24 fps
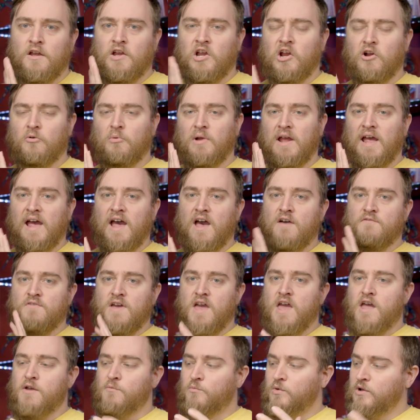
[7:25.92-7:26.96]
Here we have
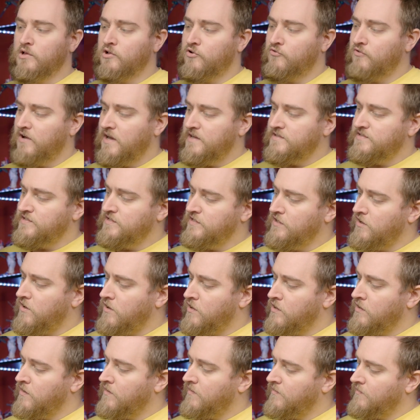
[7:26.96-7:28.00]
a real grade
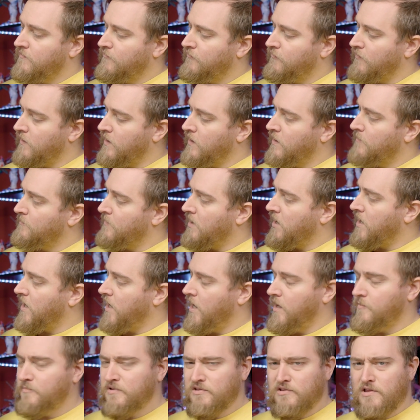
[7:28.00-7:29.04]
Zeong from
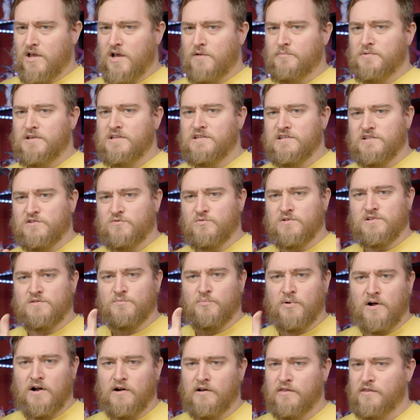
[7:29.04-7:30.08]
Hobby Lobby. This was
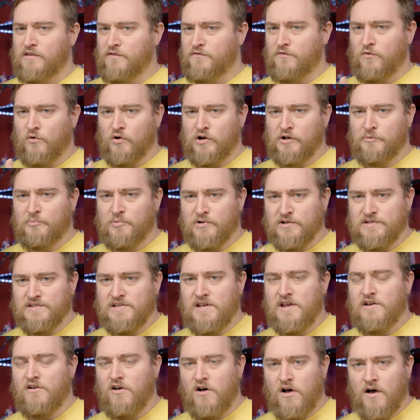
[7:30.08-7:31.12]
part of the
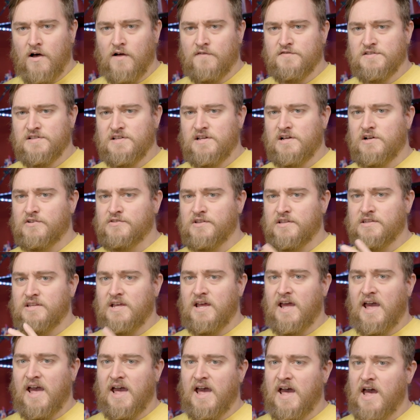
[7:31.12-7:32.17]
40% off sale that
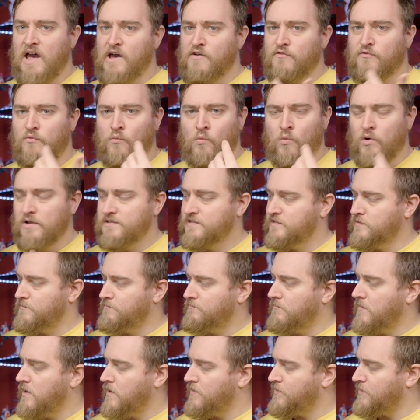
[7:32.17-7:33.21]
they have once a
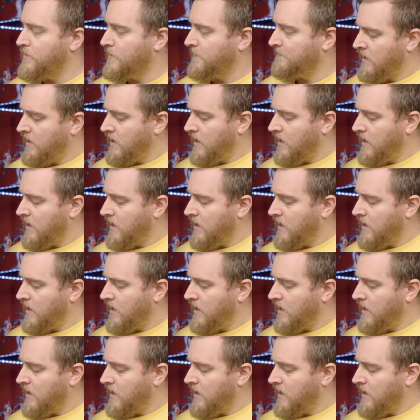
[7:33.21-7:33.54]
month.